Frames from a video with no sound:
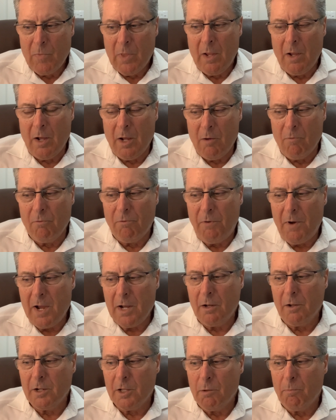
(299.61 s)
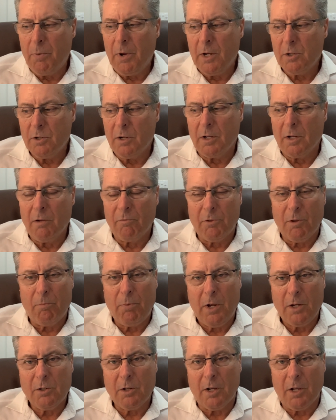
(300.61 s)
Um, finally, the patient, if the
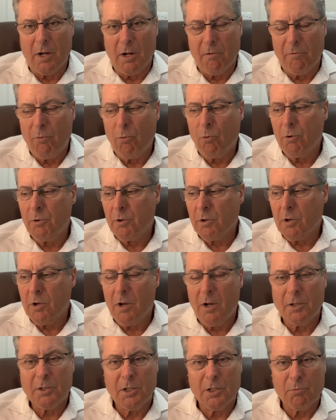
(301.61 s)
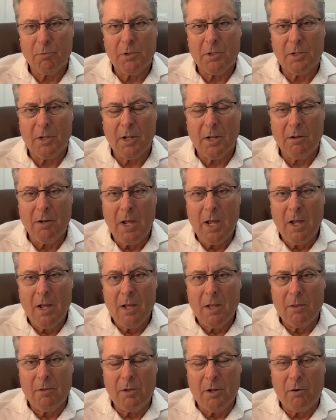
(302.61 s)
patient cannot afford their cost, as we said,
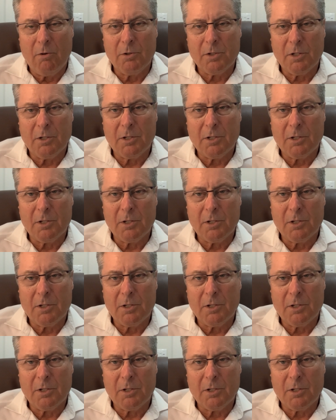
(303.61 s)
there is a